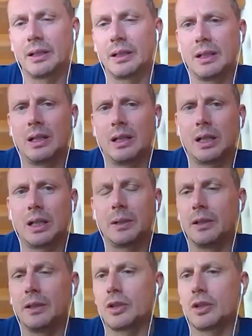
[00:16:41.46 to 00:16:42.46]
I'm an
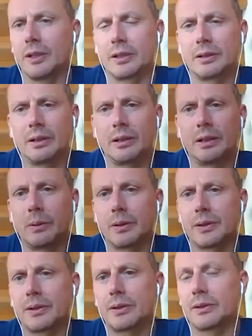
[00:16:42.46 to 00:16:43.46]
engineer, and I
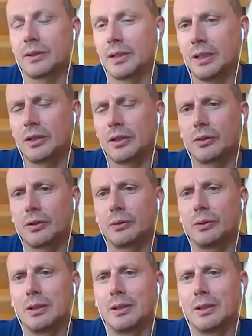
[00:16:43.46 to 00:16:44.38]
was teach to